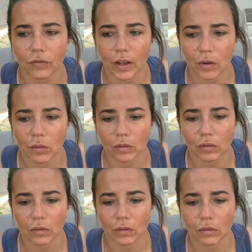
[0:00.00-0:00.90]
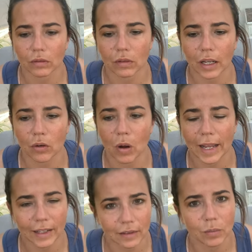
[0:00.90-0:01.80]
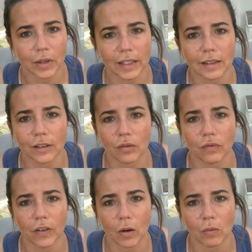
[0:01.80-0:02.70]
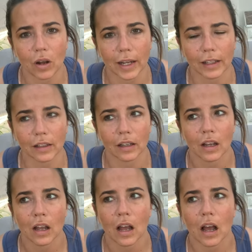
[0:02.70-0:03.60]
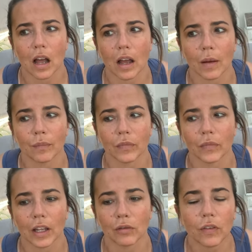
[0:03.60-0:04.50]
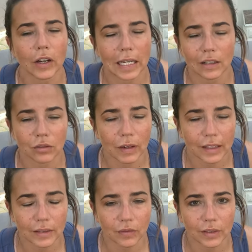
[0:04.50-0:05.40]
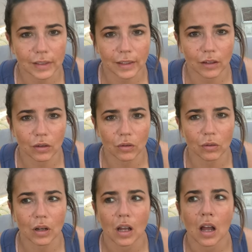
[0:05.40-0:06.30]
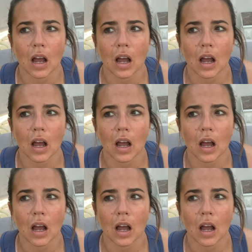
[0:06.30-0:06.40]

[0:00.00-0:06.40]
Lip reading: felt like quite intimate. It still felt like it was very interactive still.